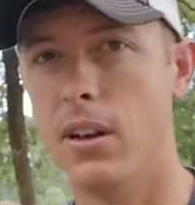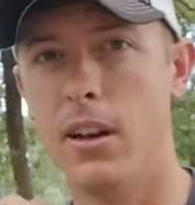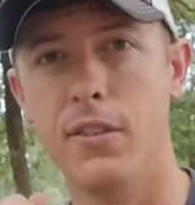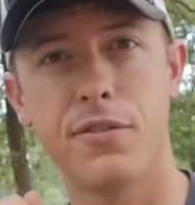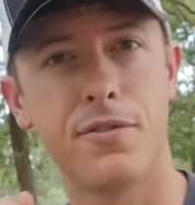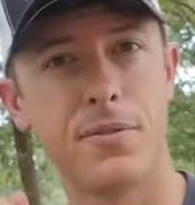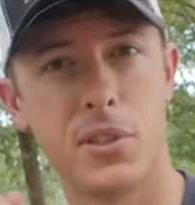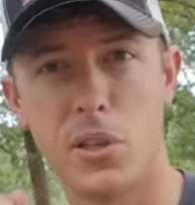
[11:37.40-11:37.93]

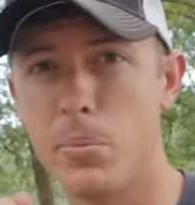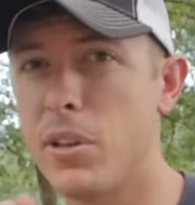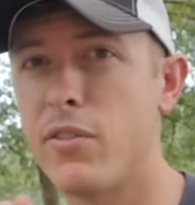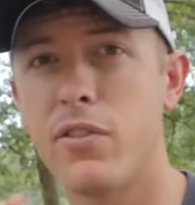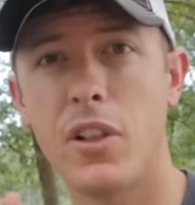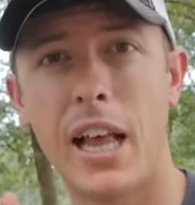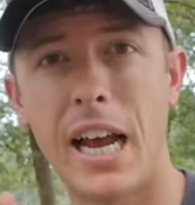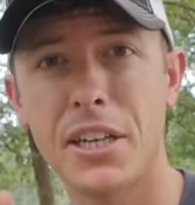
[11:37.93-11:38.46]
something
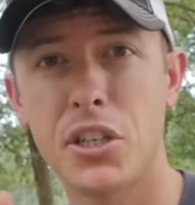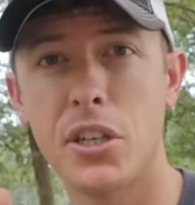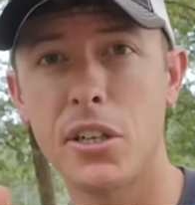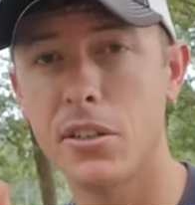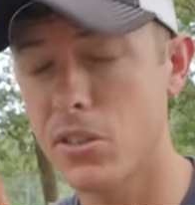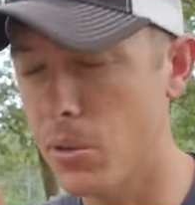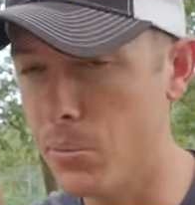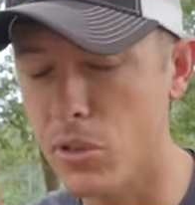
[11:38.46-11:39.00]
flashy,
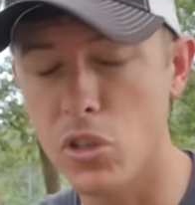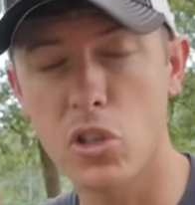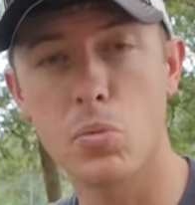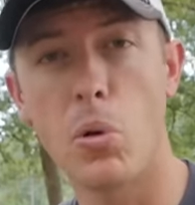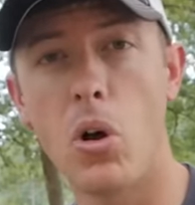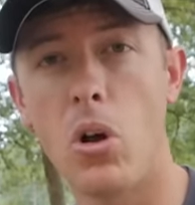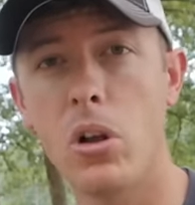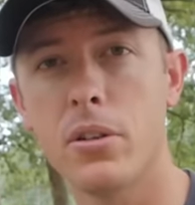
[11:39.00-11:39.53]
something
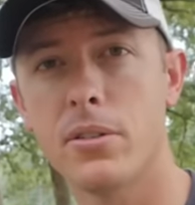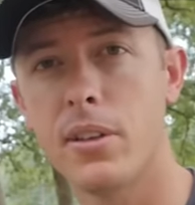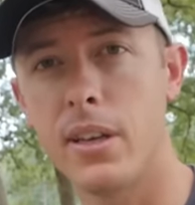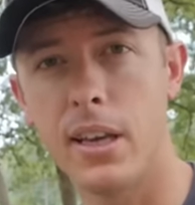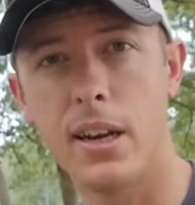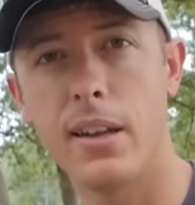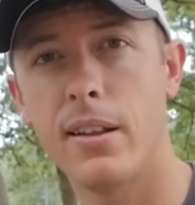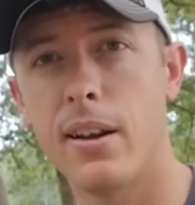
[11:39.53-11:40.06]
small to
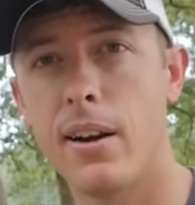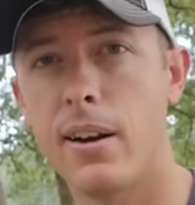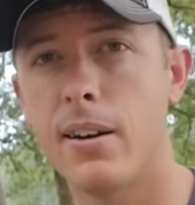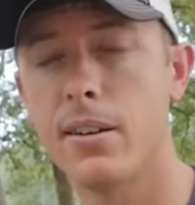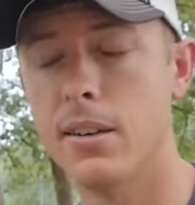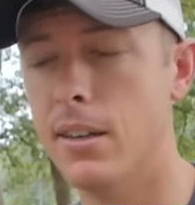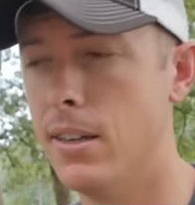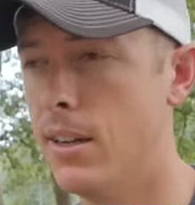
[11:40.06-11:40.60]
get in there
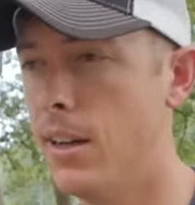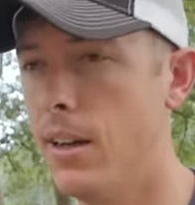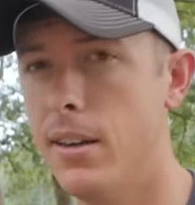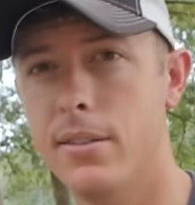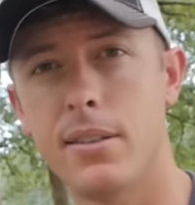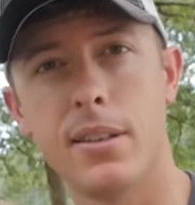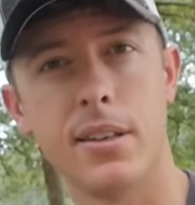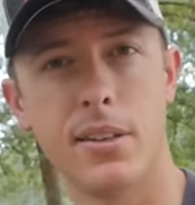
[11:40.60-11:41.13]

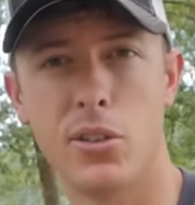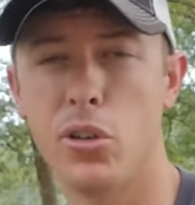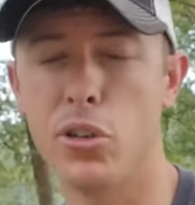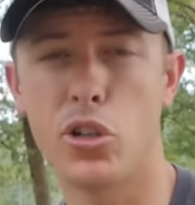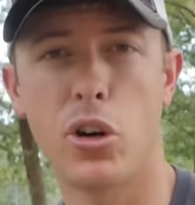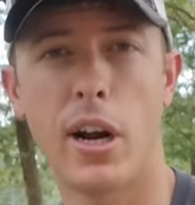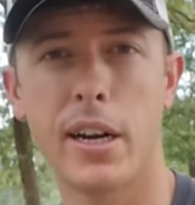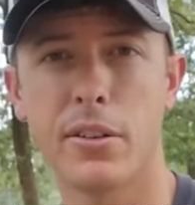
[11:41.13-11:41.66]
to
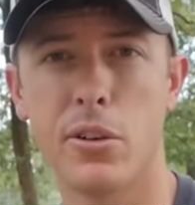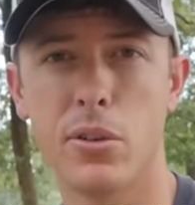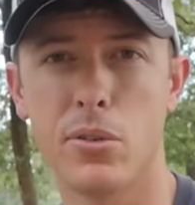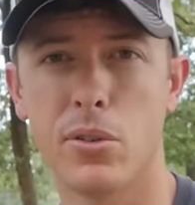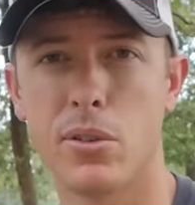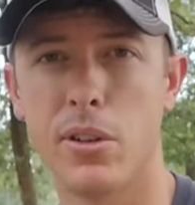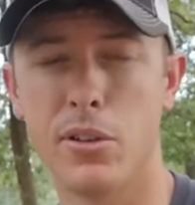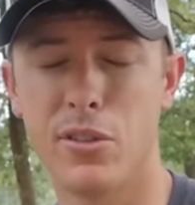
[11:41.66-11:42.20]
attract
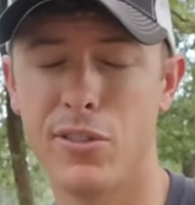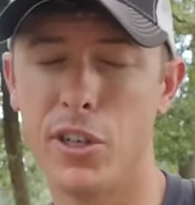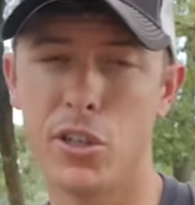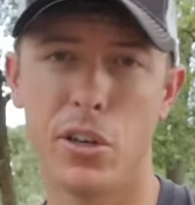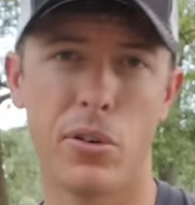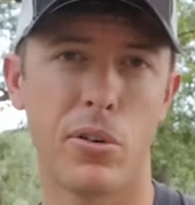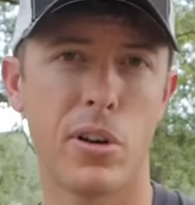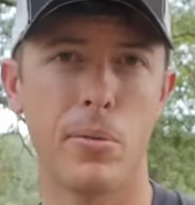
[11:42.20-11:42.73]
those fish
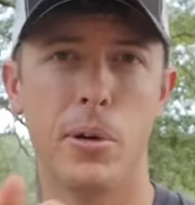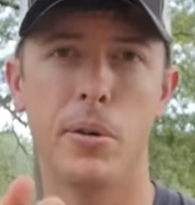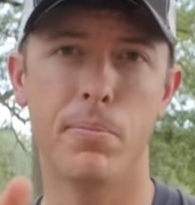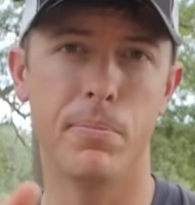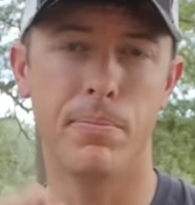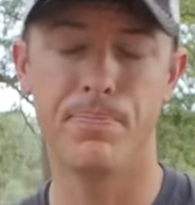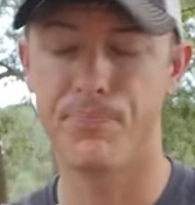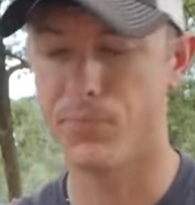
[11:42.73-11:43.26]
that are coming up
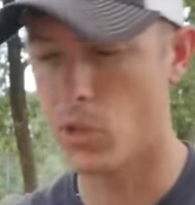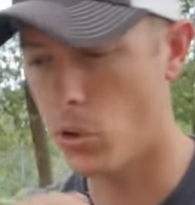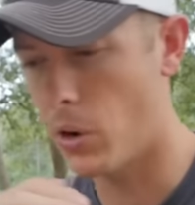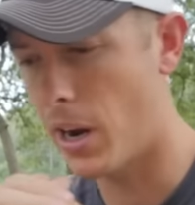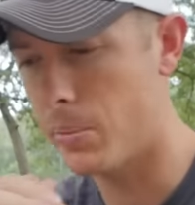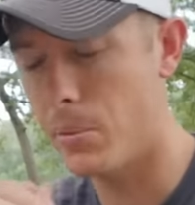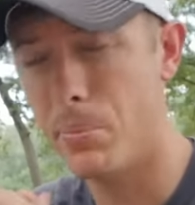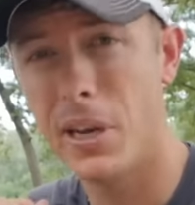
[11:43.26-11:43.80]
and
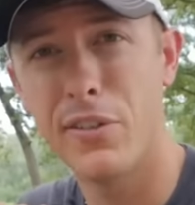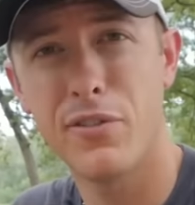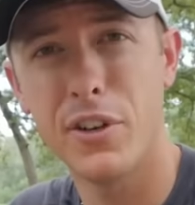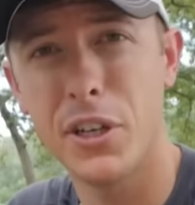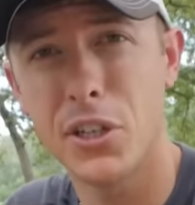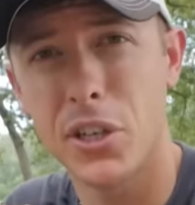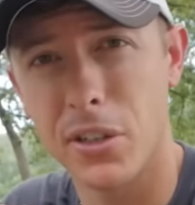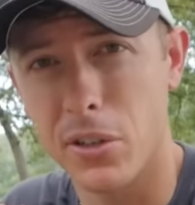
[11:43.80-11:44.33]
grabbing bait
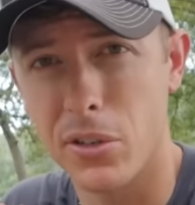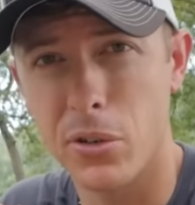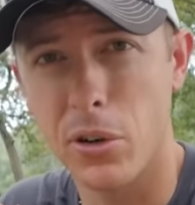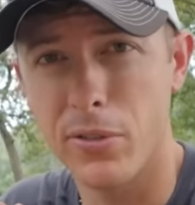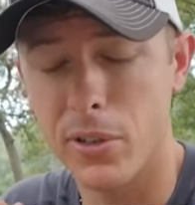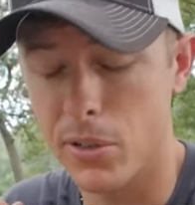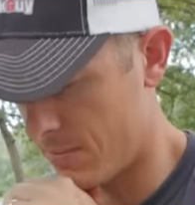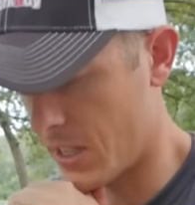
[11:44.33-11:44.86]
fish at the
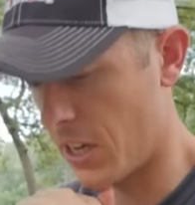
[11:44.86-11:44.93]
surface.